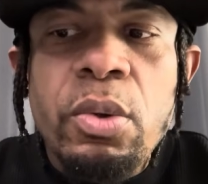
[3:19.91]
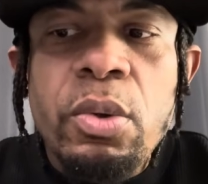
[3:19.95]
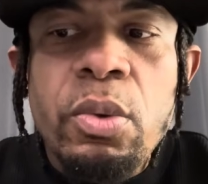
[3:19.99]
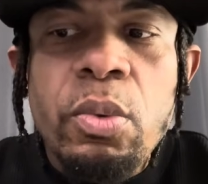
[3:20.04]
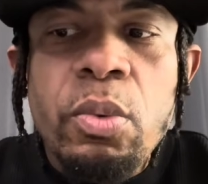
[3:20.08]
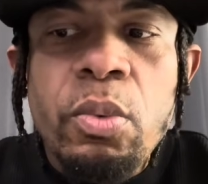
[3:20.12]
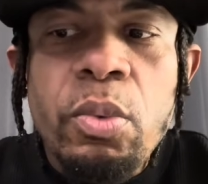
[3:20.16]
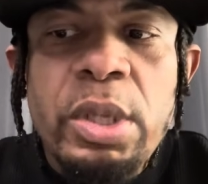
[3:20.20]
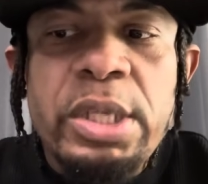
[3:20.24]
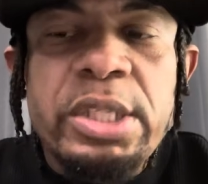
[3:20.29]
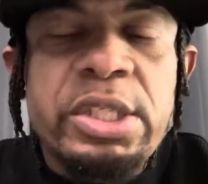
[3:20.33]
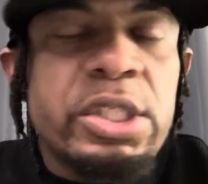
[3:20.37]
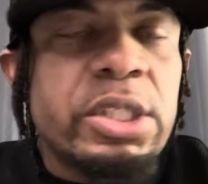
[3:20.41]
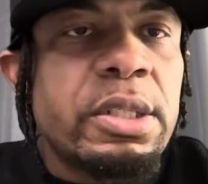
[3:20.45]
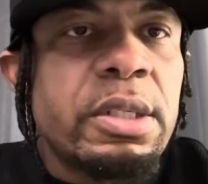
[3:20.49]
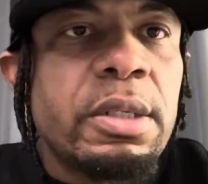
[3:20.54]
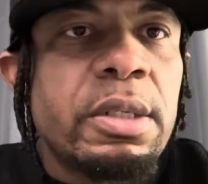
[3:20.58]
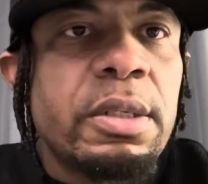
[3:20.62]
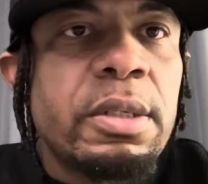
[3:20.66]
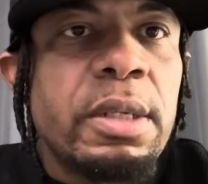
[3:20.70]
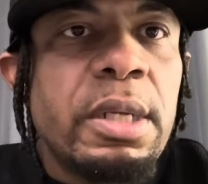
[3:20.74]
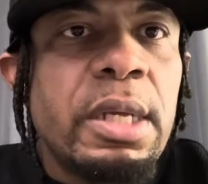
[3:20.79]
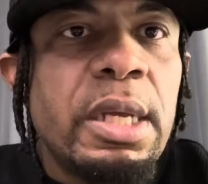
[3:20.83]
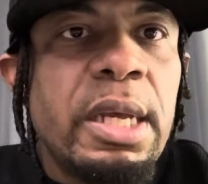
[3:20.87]
Which
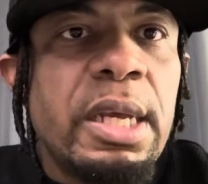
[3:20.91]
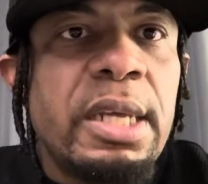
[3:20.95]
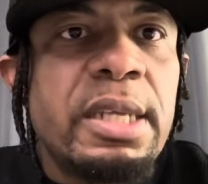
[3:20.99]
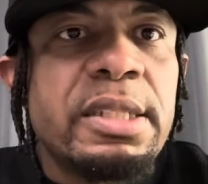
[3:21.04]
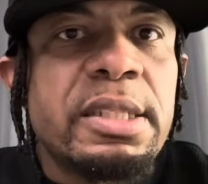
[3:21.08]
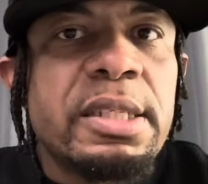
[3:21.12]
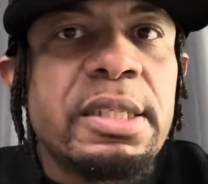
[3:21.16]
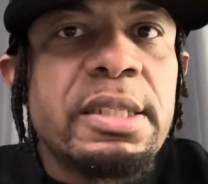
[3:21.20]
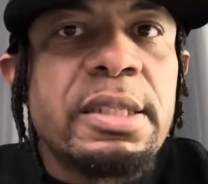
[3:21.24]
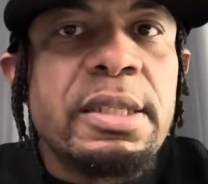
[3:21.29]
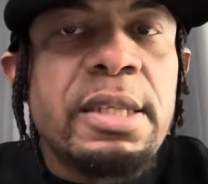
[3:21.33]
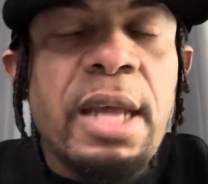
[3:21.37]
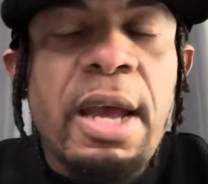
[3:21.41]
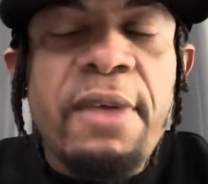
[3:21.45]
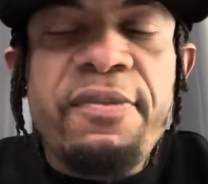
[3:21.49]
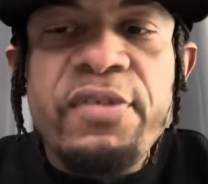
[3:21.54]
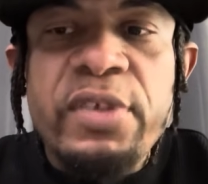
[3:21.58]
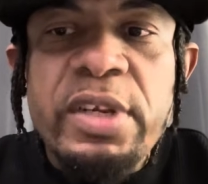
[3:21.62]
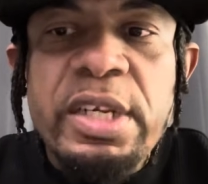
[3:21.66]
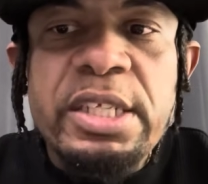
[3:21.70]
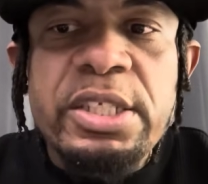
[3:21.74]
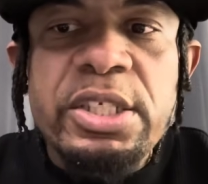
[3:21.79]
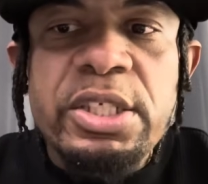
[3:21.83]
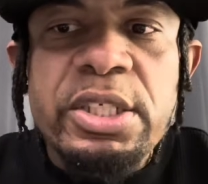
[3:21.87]
is the
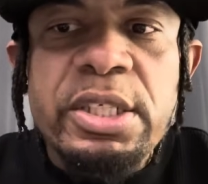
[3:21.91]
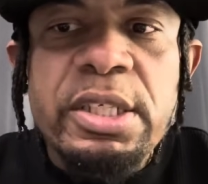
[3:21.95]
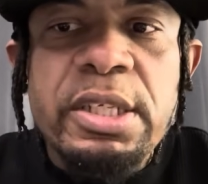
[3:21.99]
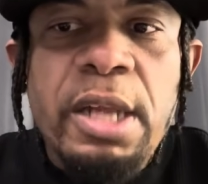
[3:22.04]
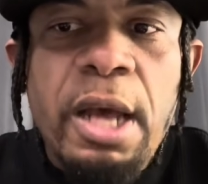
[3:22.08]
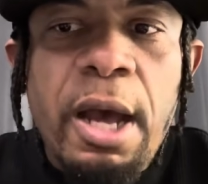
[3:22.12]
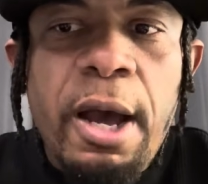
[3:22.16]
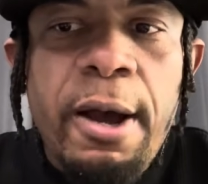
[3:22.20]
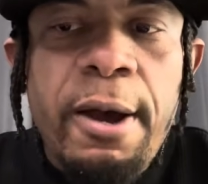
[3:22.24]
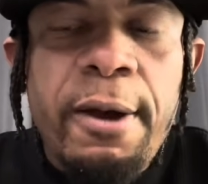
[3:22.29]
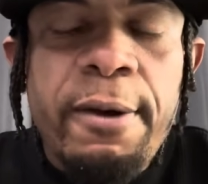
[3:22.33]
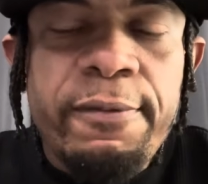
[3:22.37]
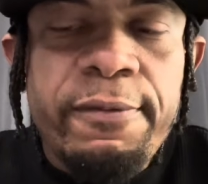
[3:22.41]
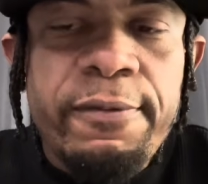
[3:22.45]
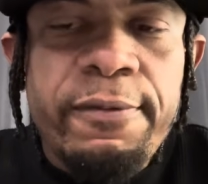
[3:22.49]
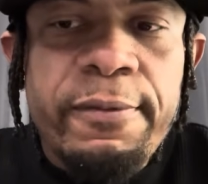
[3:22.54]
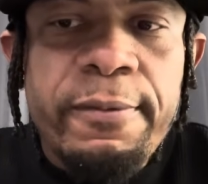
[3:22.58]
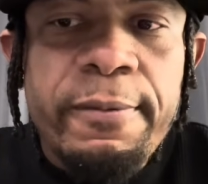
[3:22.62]
definition of